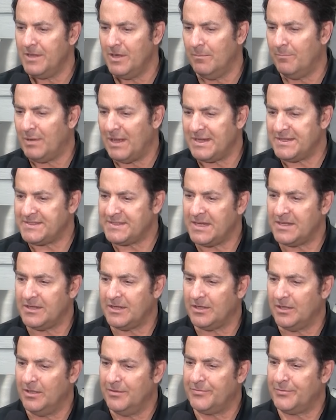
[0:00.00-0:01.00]
you know, bikes tend to
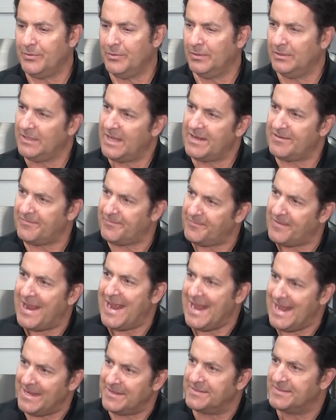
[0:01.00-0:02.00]
go through a lot of
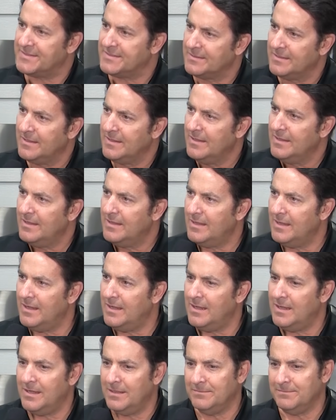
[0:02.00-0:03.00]
fads.
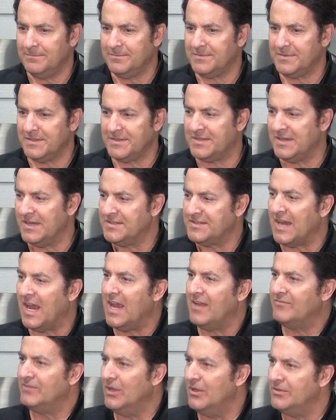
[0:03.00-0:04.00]
Um, since
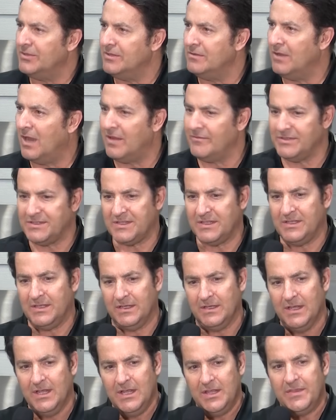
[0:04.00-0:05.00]
I've known you, obviously
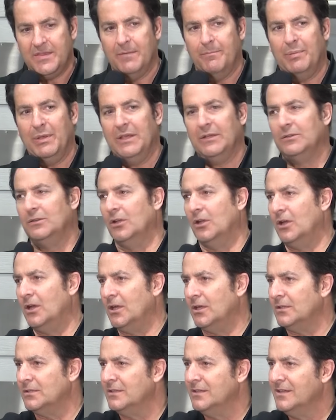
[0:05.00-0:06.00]
the, the big,
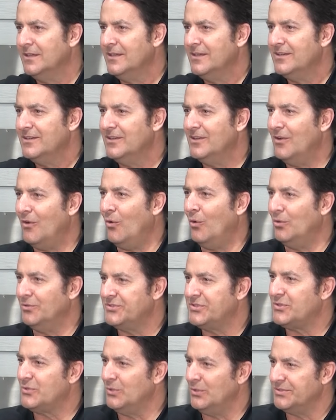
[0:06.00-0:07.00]
long, old
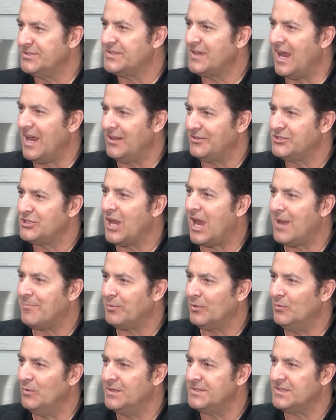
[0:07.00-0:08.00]
school style
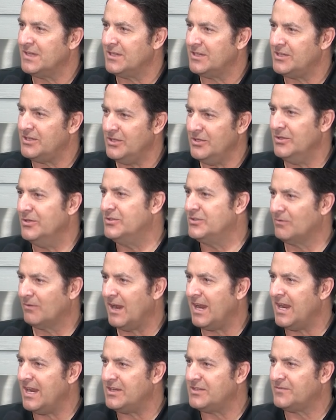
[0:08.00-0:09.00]
chopper was a huge
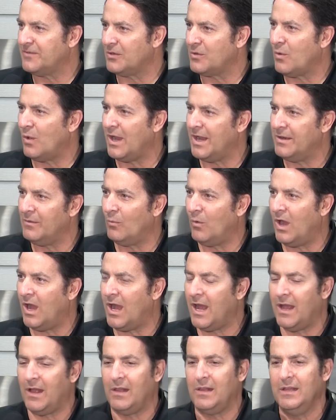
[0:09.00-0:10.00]
rage for quite a
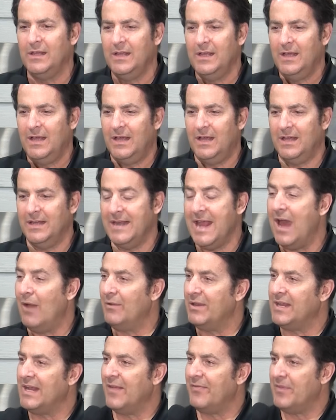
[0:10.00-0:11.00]
while. Uh, now
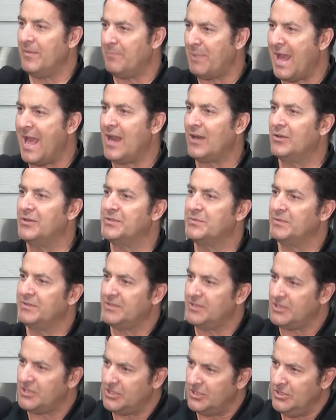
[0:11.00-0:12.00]
we got the baggers with
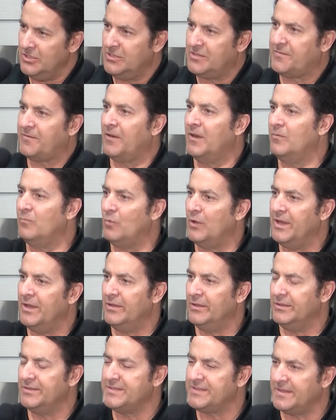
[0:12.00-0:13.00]
the huge front
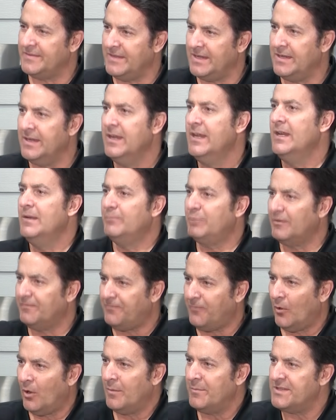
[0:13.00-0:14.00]
wheels, and then
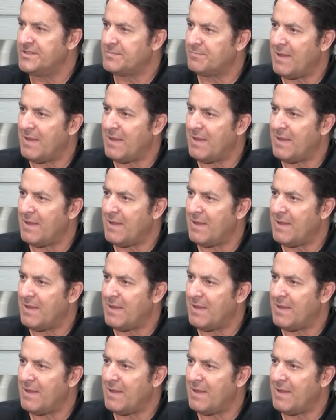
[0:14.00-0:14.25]
performance